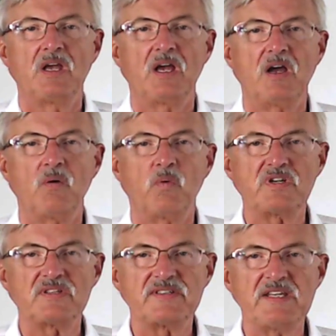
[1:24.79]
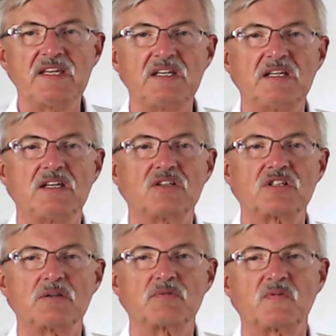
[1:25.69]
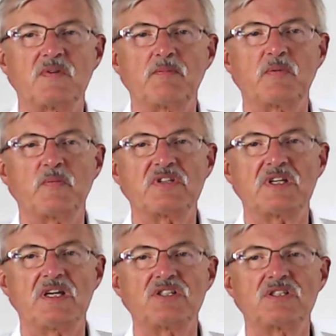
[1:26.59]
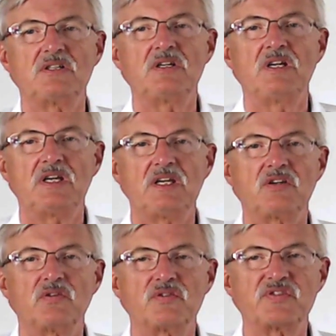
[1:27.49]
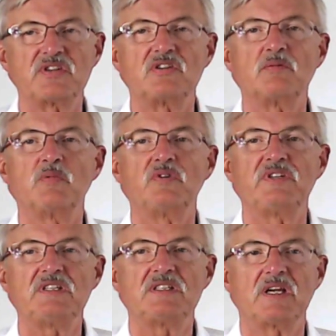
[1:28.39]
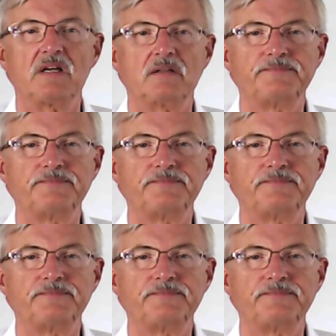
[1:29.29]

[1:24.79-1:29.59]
what is needed in terms of implementation in considerable detail.